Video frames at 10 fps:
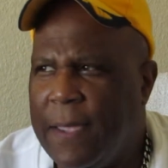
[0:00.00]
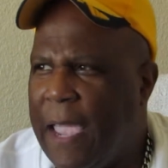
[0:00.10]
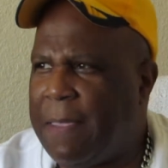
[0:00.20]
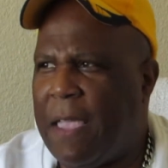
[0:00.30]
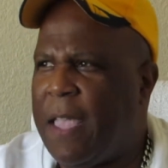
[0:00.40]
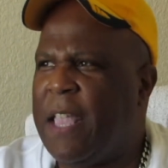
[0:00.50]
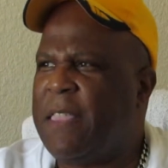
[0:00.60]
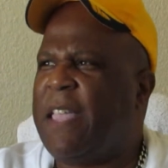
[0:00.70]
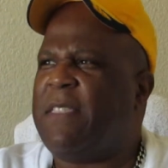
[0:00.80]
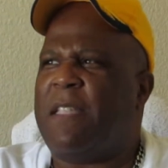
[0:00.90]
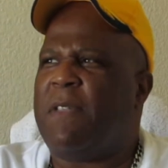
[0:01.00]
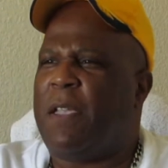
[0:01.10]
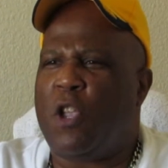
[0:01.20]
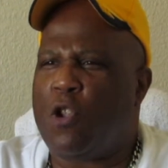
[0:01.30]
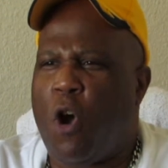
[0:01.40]
And then,
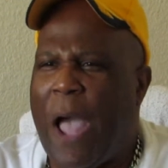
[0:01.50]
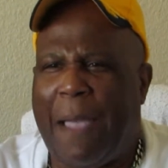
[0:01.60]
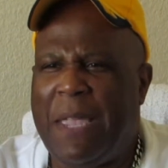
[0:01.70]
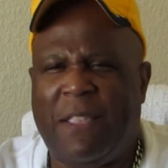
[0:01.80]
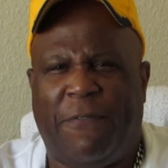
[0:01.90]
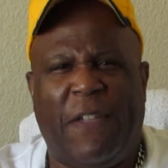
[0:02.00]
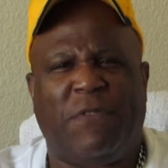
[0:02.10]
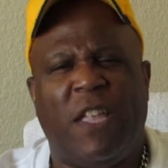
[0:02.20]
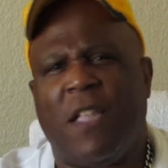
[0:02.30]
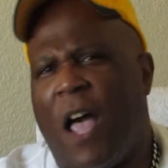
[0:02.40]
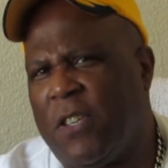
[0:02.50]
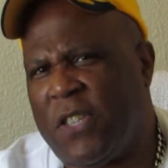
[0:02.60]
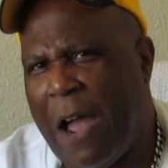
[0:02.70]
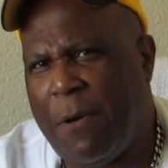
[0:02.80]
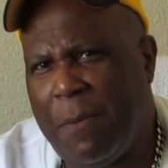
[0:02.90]
you know, I mean, $15
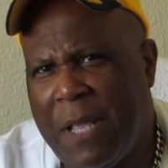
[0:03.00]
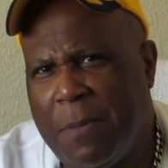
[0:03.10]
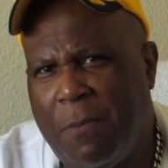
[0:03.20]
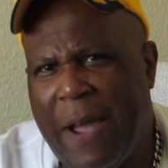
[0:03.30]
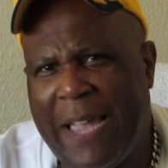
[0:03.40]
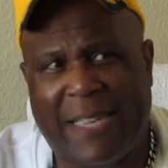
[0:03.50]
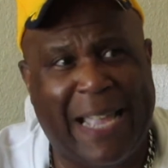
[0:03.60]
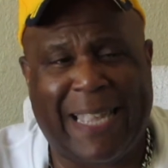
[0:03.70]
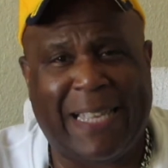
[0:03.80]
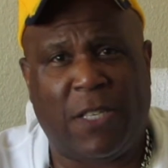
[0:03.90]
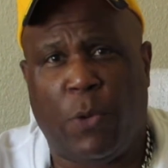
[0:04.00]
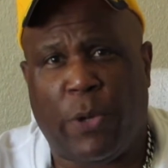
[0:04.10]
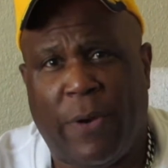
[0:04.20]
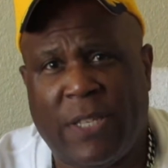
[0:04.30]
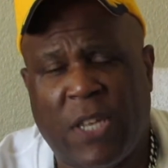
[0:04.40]
an hour minimum wage, that's
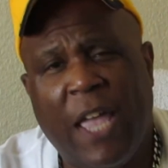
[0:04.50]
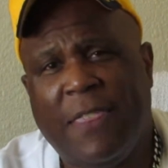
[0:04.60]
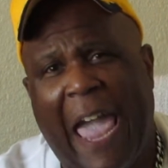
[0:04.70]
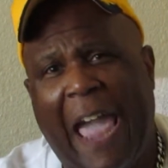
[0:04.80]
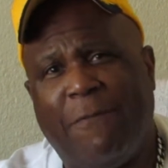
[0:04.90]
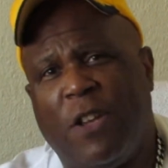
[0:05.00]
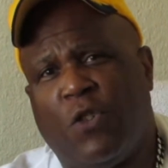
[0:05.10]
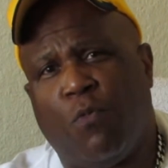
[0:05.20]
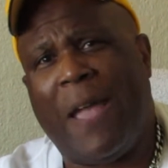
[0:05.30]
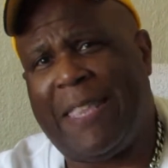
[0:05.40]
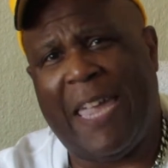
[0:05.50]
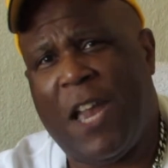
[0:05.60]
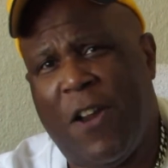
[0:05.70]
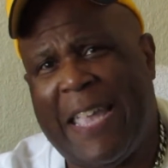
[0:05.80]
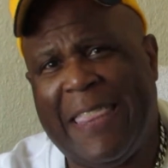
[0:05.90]
ludicrous. The average rent
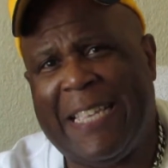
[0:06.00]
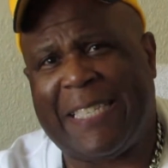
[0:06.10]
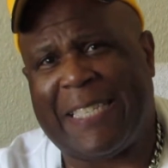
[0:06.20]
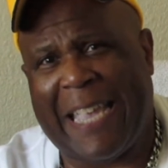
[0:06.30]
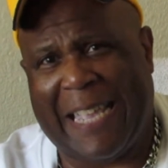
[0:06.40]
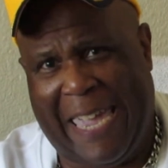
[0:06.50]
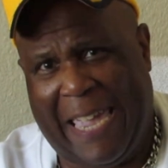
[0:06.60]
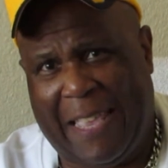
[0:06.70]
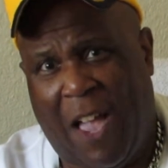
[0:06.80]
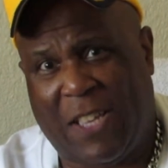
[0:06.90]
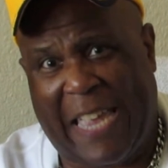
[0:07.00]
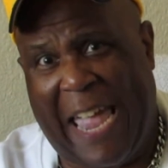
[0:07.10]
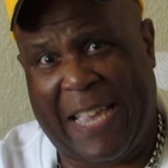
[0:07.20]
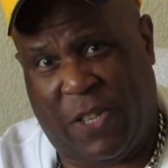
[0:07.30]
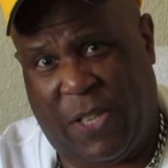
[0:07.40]
here in this city, Los
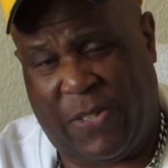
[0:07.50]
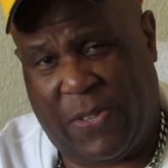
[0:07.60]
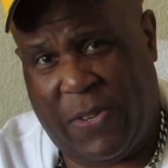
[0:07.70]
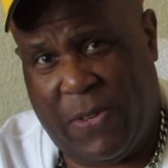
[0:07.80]
Angeles,